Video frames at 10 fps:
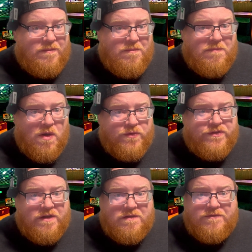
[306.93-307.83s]

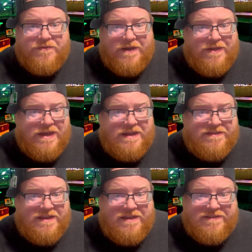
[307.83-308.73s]
most of Atlantic
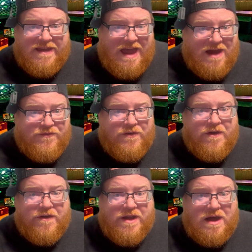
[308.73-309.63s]
City's after-dark